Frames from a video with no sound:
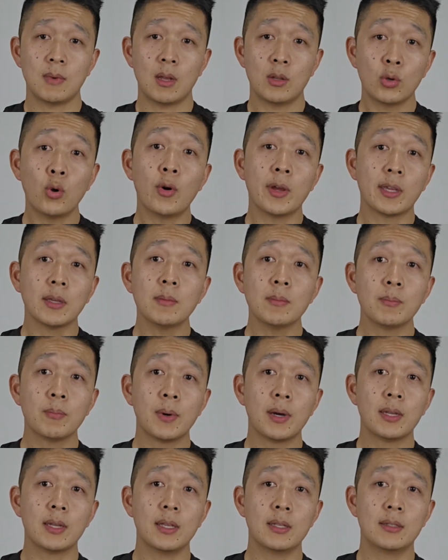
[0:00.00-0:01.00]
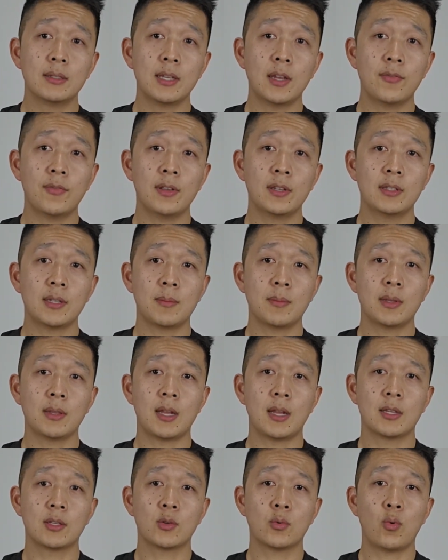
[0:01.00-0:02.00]
annoying, but it's definitely
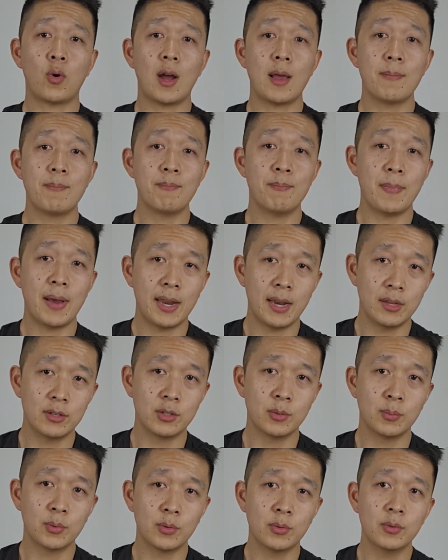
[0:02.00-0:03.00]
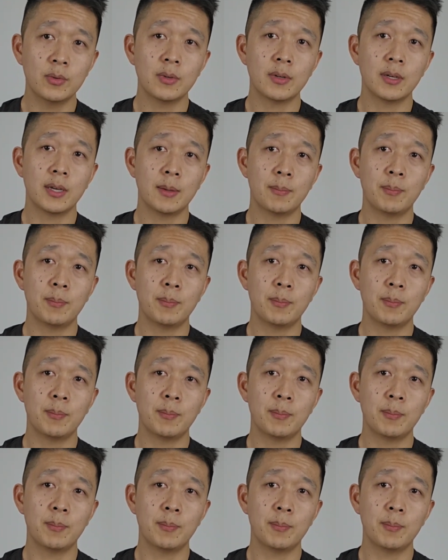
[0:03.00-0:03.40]
something that is quite manageable